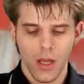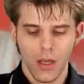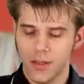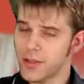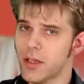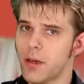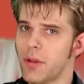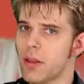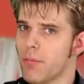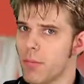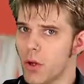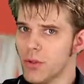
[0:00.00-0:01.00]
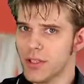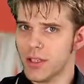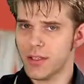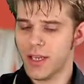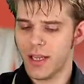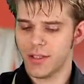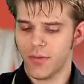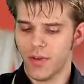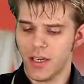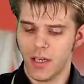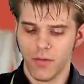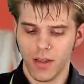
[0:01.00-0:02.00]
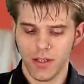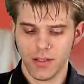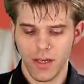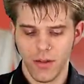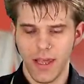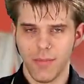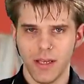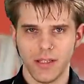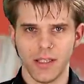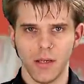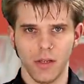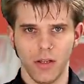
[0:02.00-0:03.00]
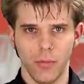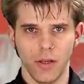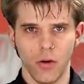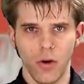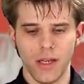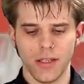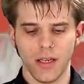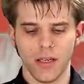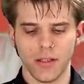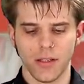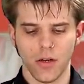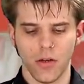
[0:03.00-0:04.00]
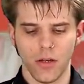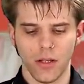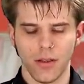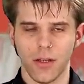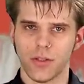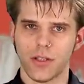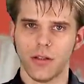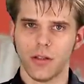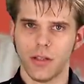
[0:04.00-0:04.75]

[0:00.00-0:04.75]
This is going to be the most intense of any of these. Now that may seem a little bit crazy considering that there's the